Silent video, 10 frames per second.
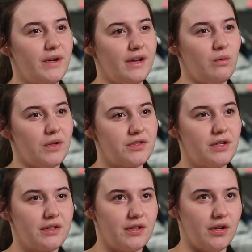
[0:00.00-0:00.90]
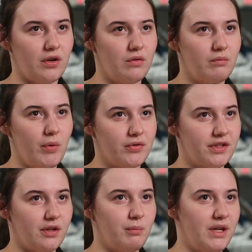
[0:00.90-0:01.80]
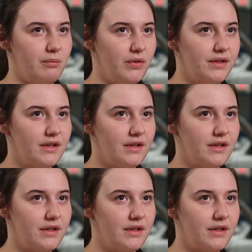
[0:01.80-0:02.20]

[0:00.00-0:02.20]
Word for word: but once you get to know most of the people